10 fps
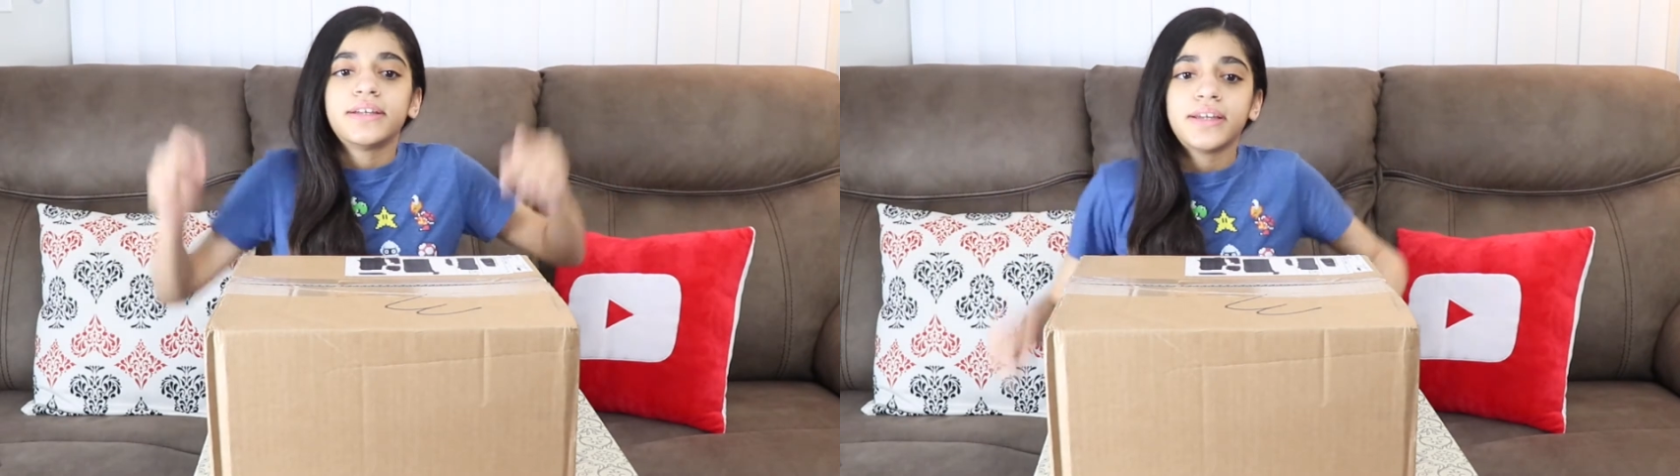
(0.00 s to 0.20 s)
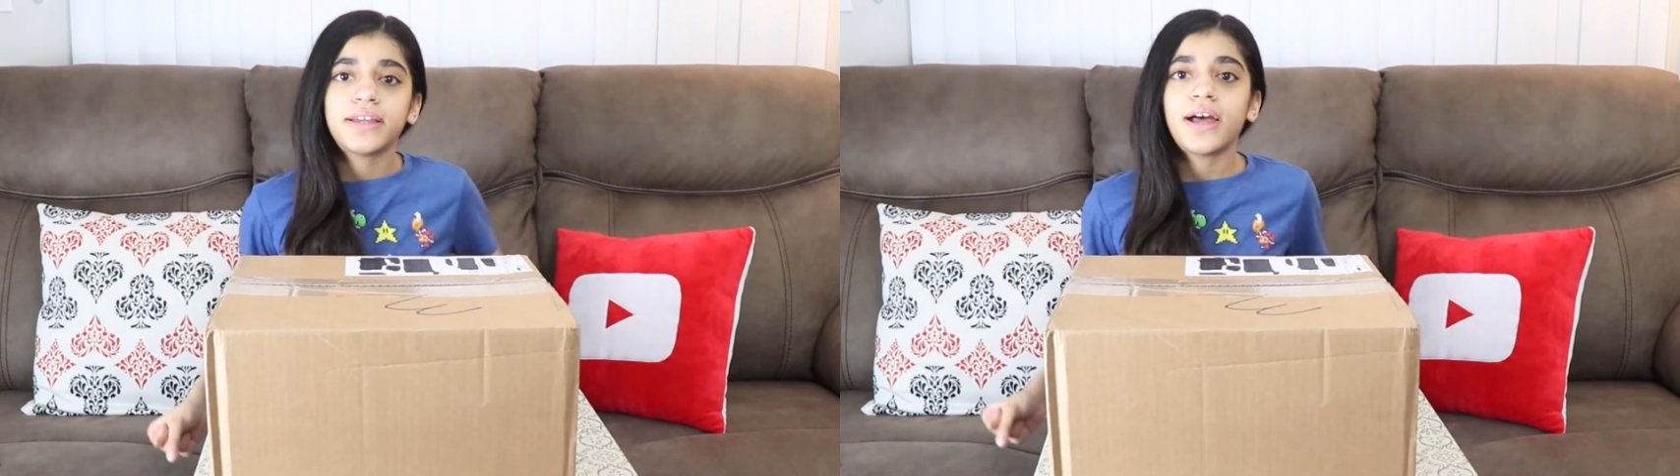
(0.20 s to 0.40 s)

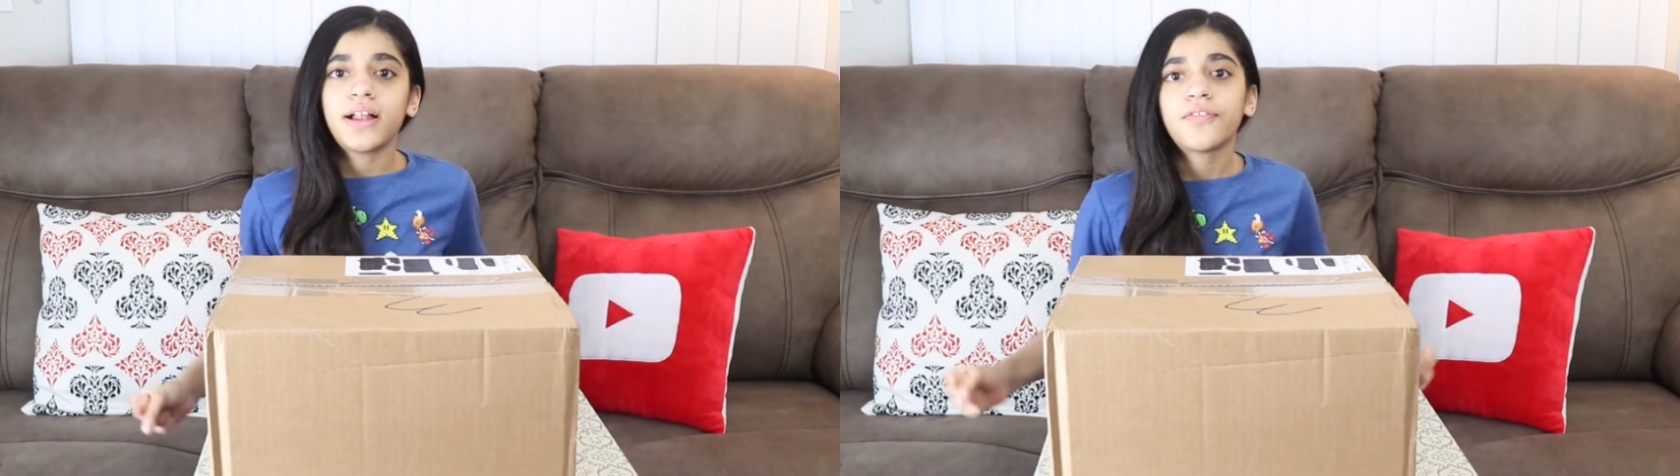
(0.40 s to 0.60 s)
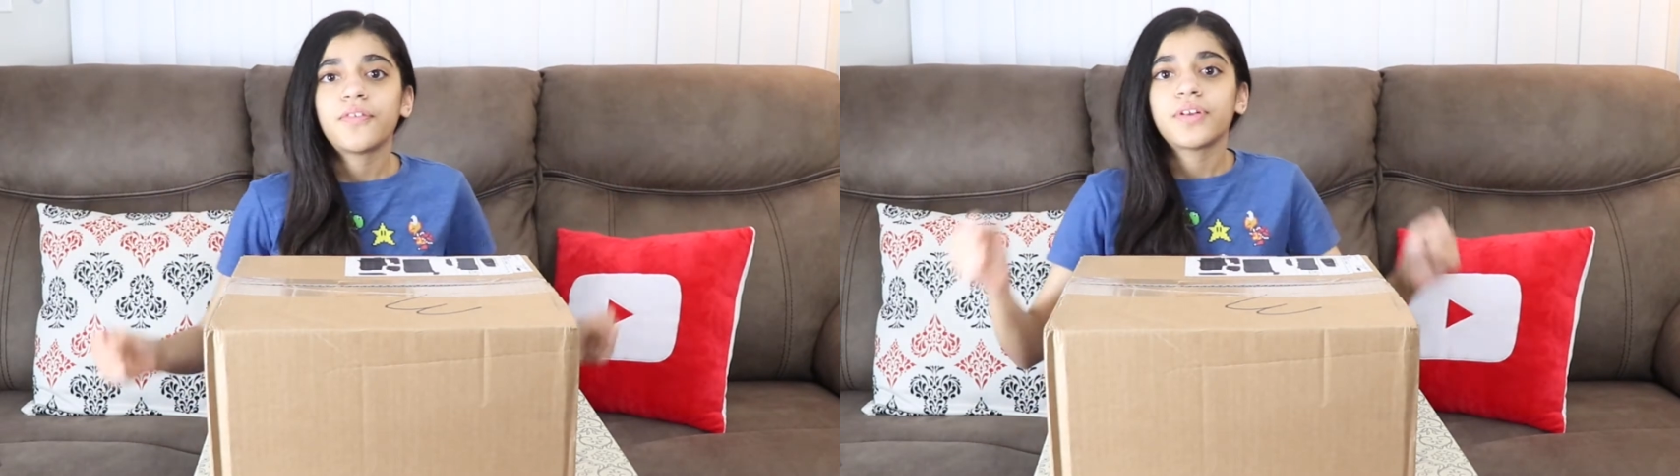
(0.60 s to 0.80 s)
in
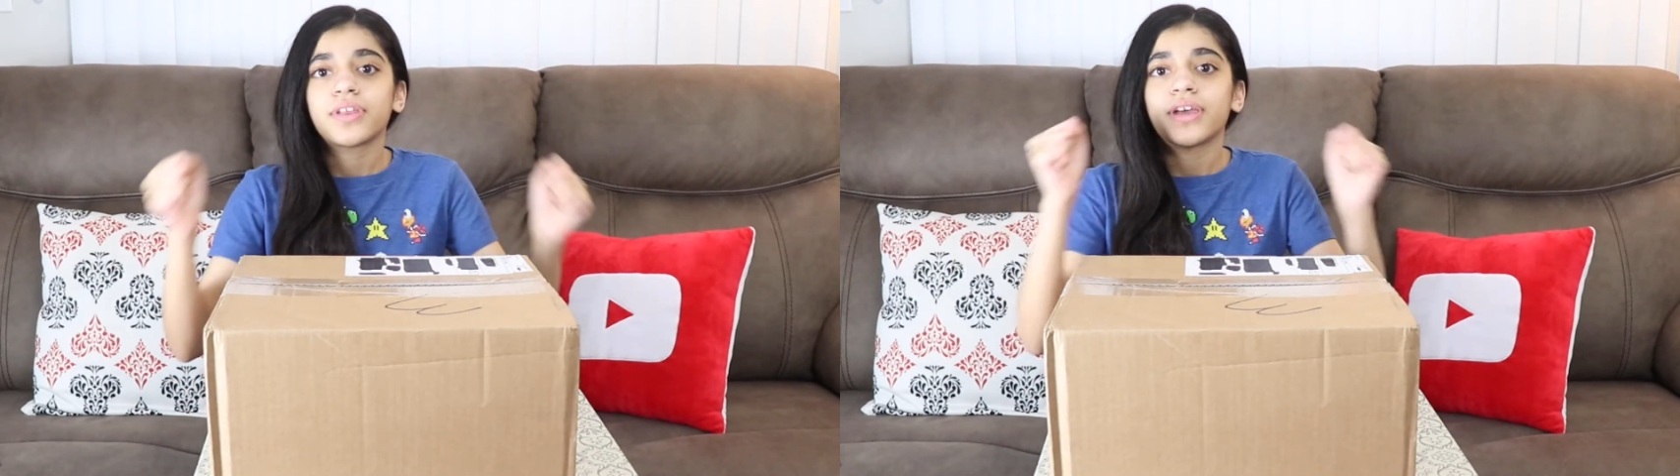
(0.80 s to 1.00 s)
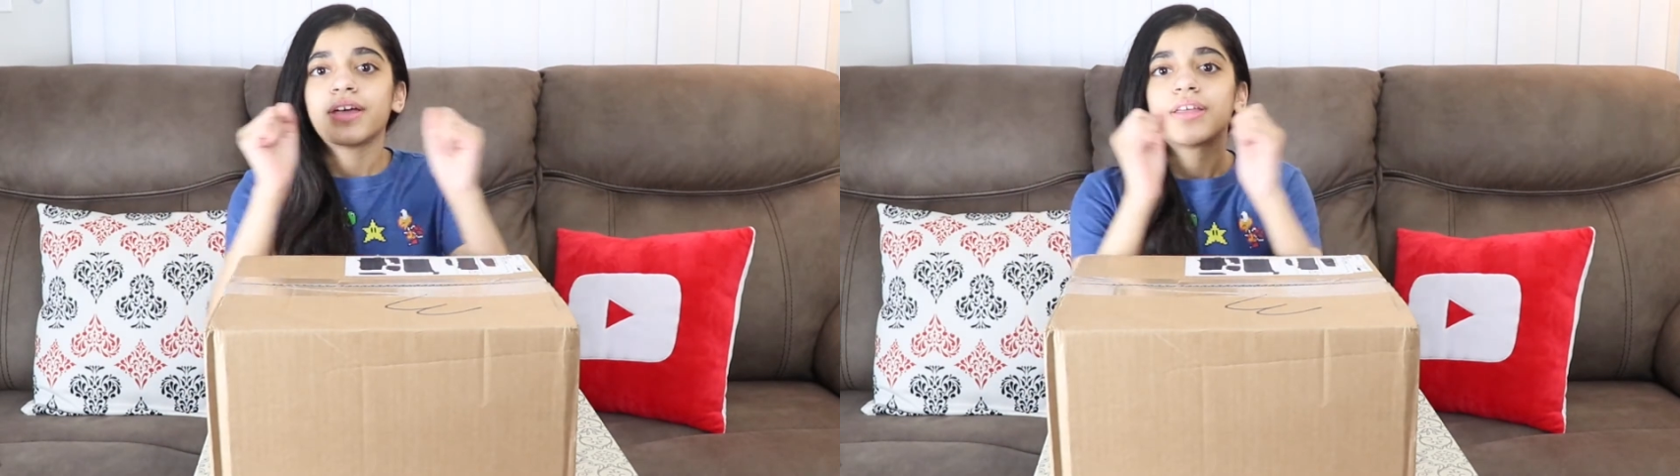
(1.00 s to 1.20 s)

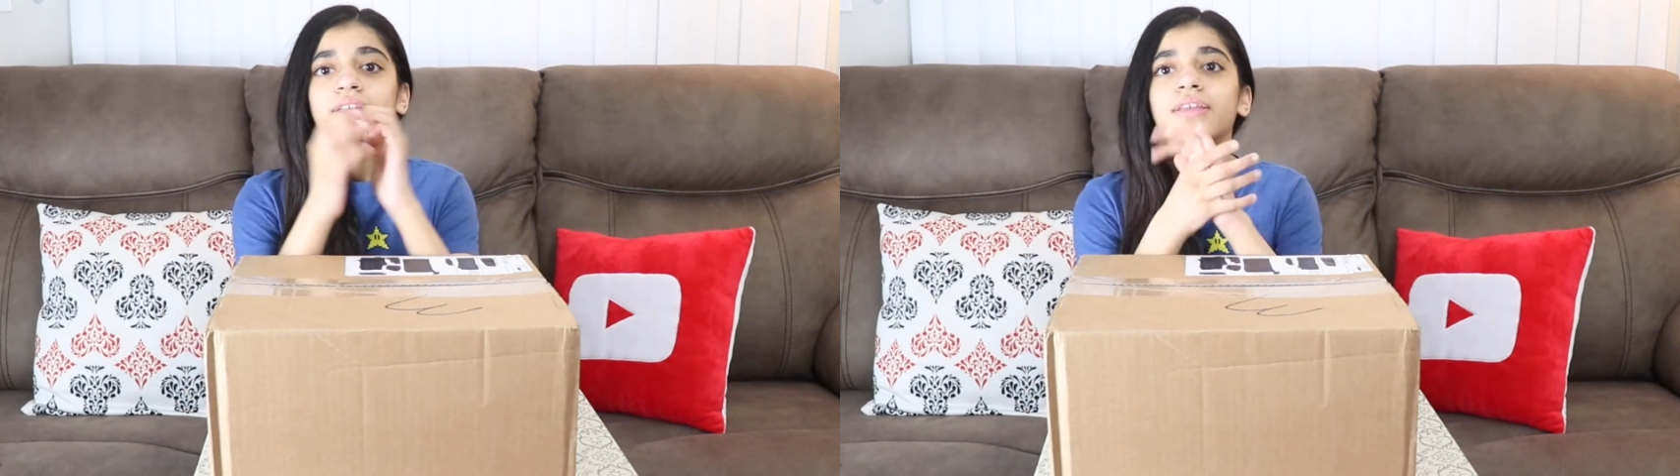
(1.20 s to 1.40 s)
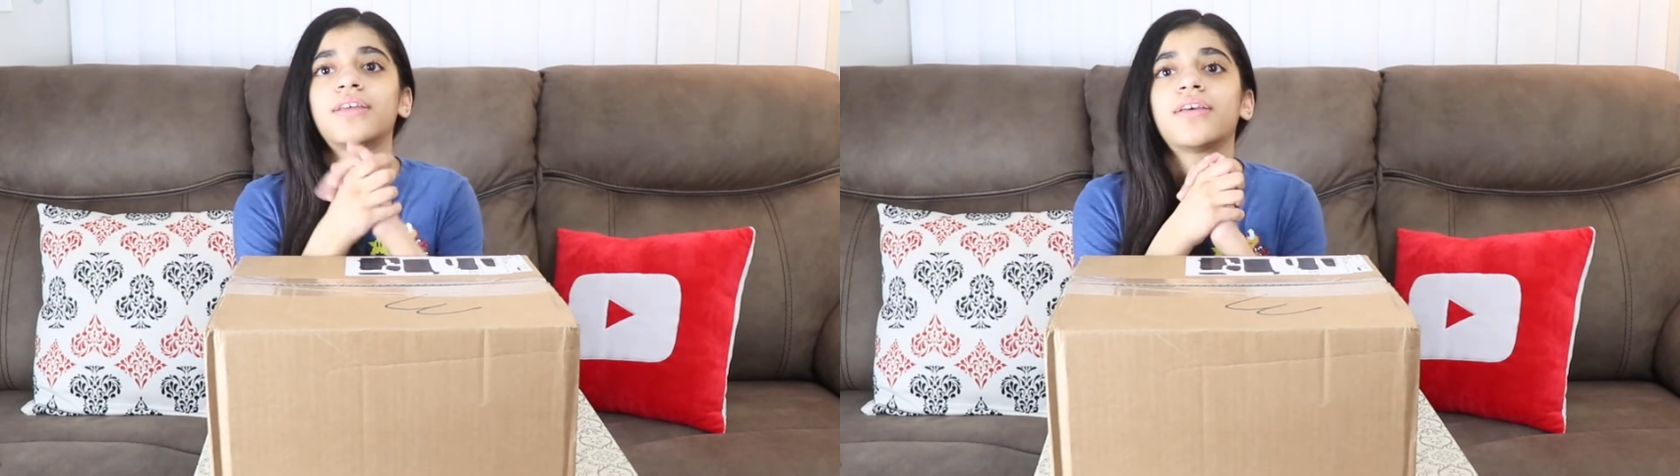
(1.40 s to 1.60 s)
California.
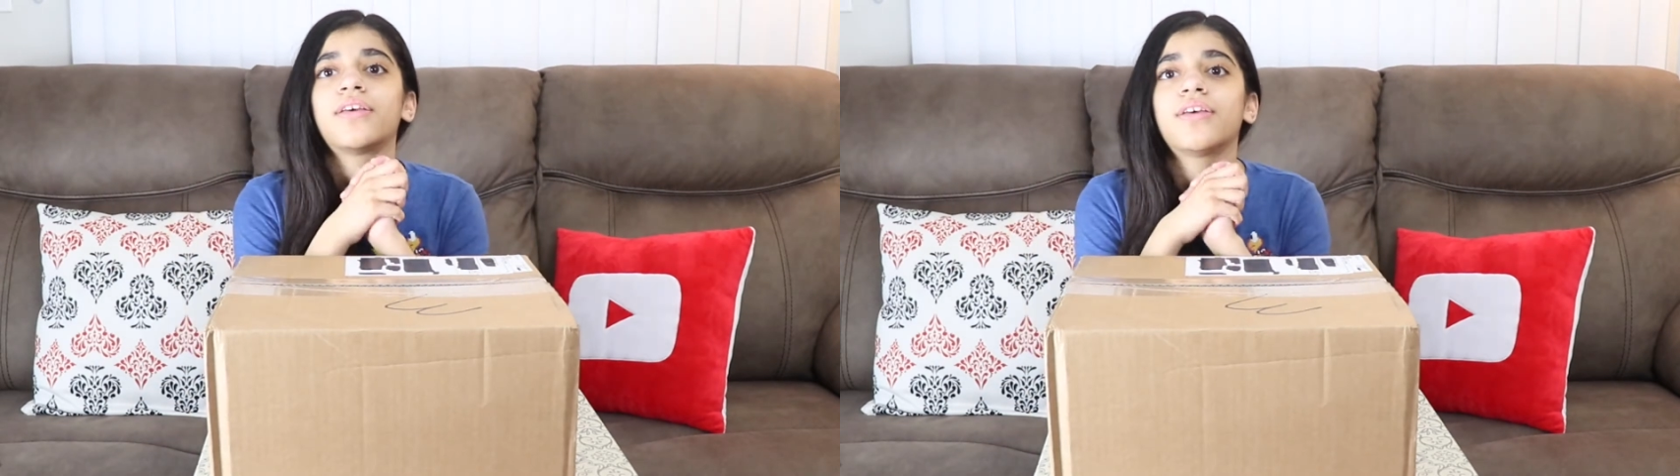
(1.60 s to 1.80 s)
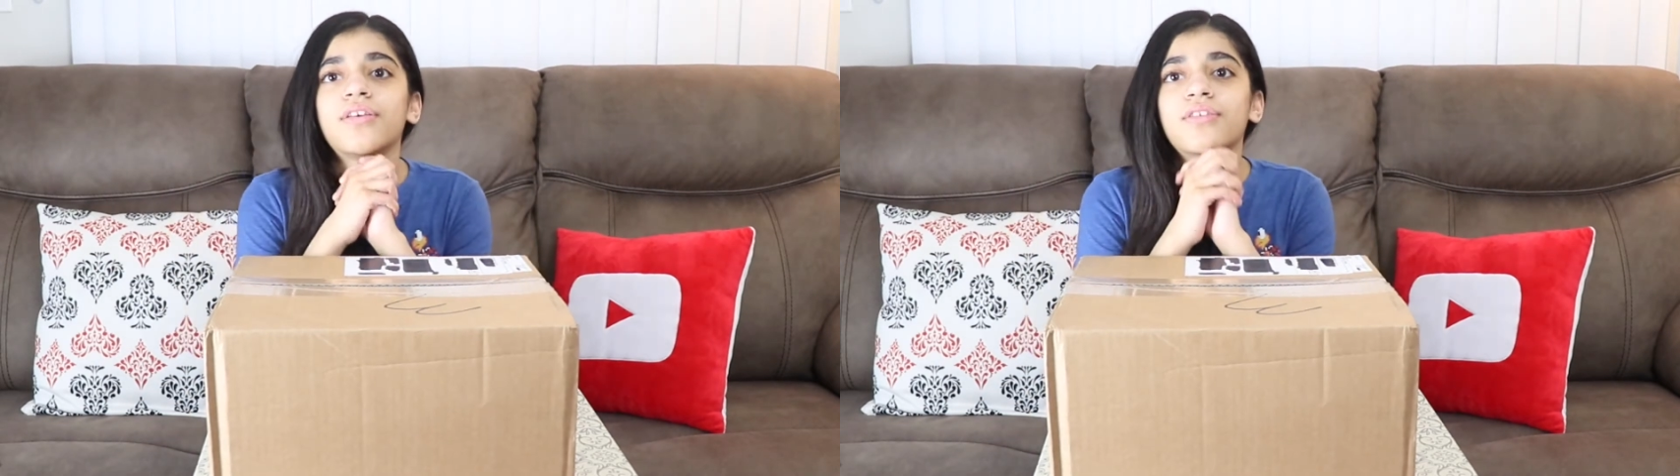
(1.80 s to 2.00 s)

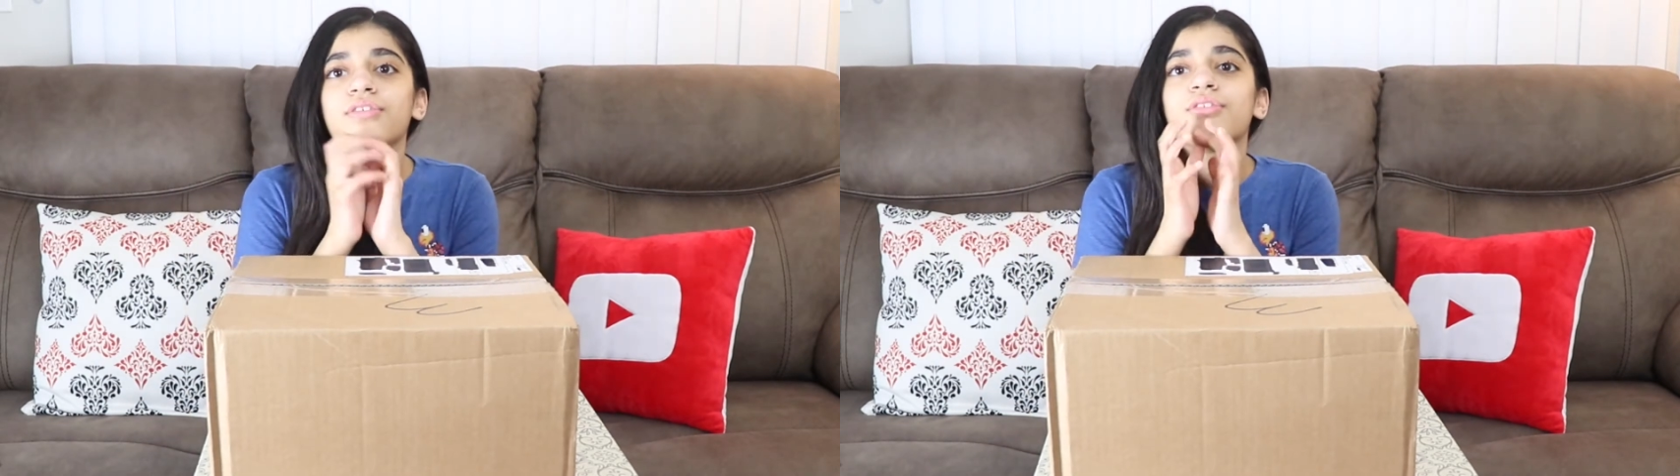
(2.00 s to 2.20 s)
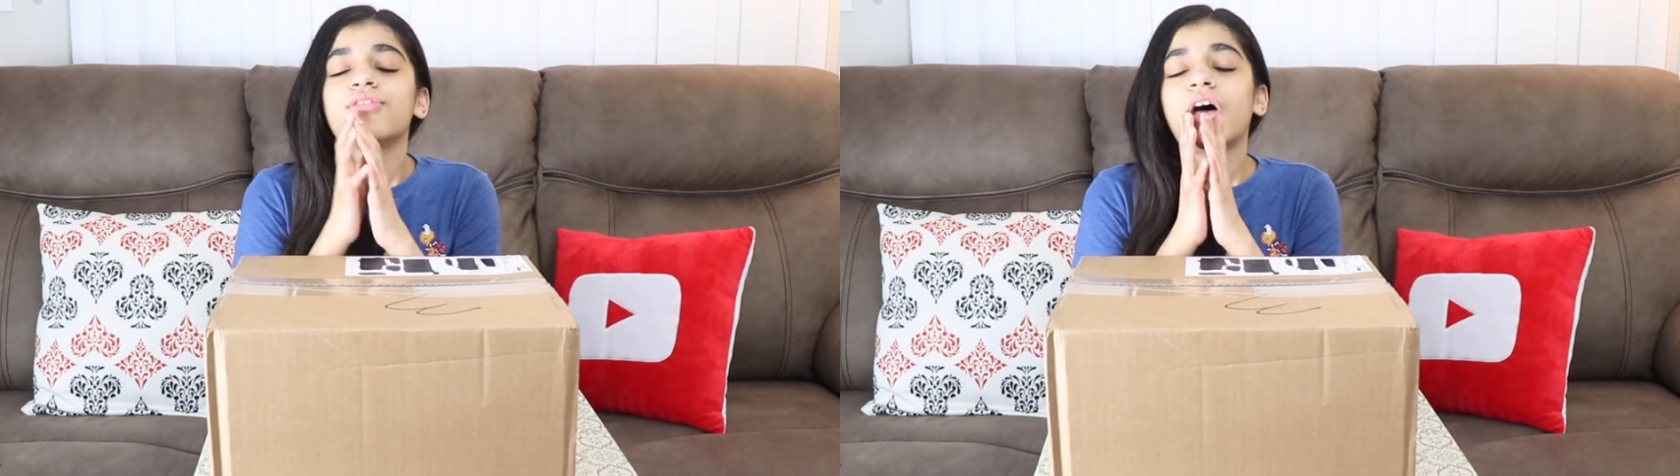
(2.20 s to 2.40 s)

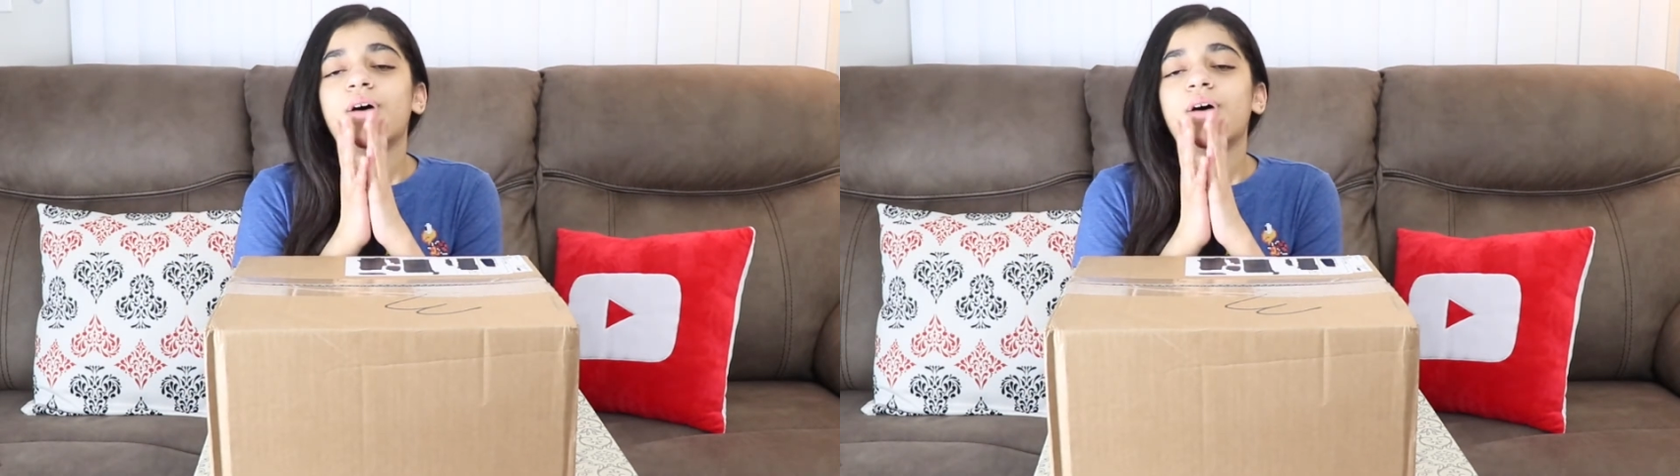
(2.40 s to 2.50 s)
So,